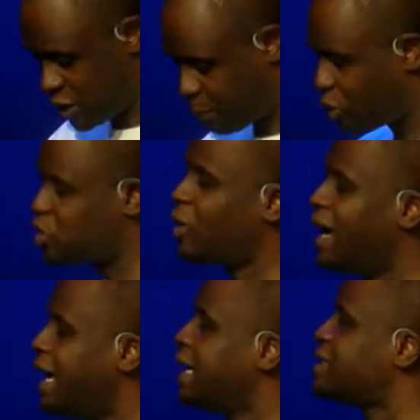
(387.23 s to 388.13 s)

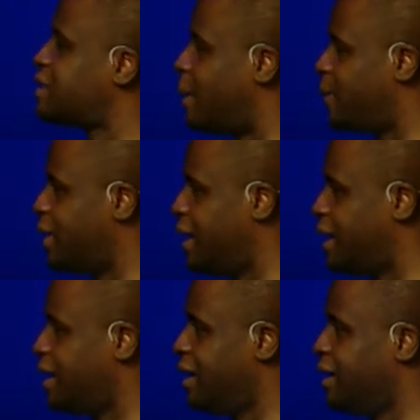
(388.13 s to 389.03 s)
portraying
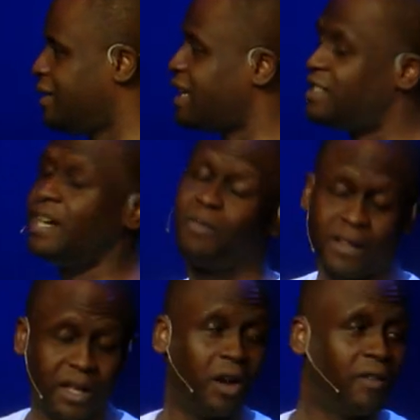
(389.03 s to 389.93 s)
something that's
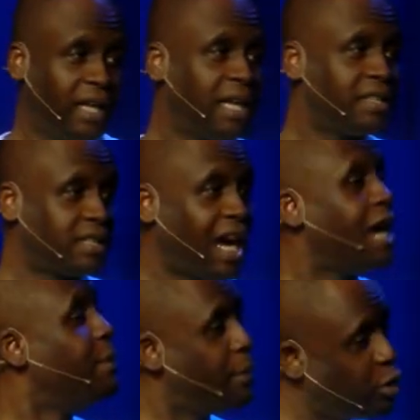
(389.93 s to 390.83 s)
different than on the
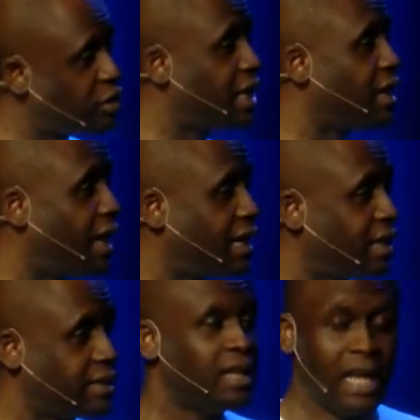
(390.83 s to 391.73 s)
inside. Maybe you say it like
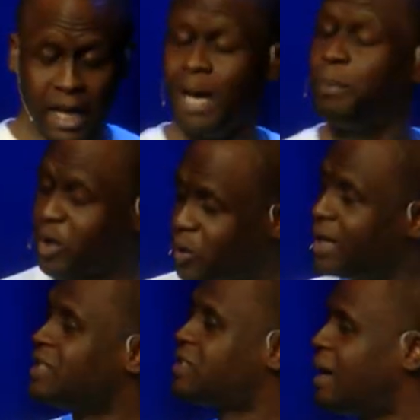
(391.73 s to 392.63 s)
this: a hypocrite
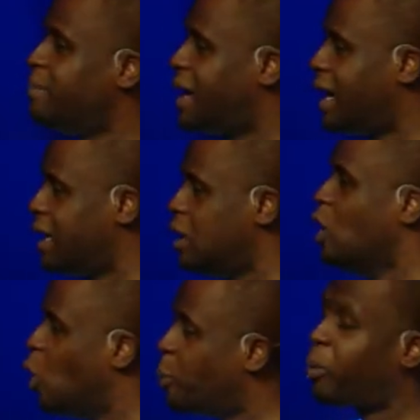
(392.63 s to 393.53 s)
is somebody
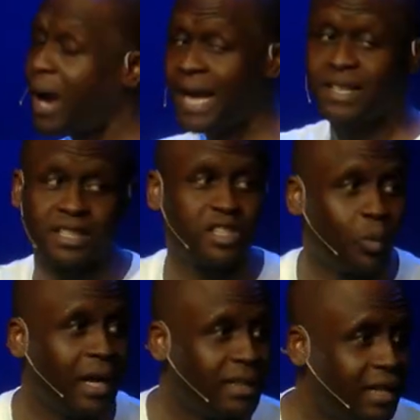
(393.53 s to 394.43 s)
who practices
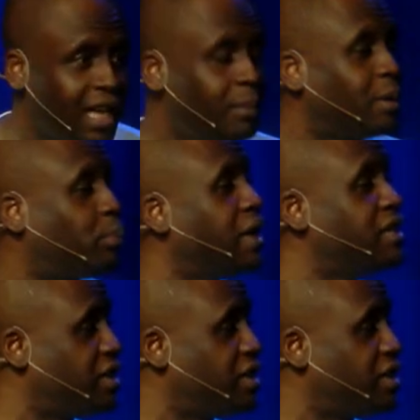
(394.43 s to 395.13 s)
one thing but preaches